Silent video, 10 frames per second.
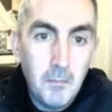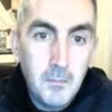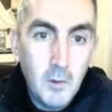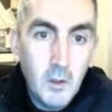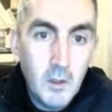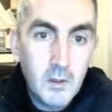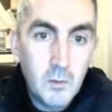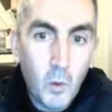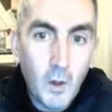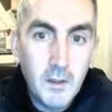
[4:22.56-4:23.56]

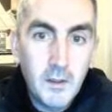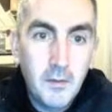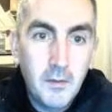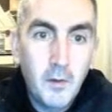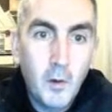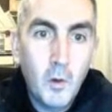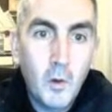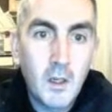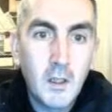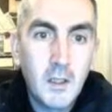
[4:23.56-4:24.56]
Units 1 to
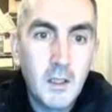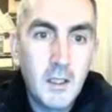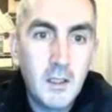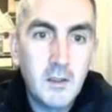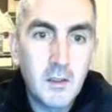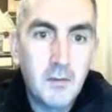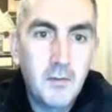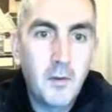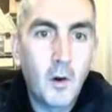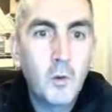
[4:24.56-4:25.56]
4 is a
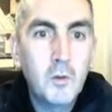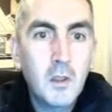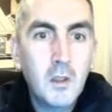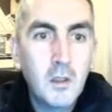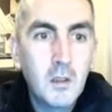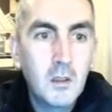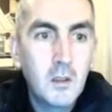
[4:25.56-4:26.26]
folder,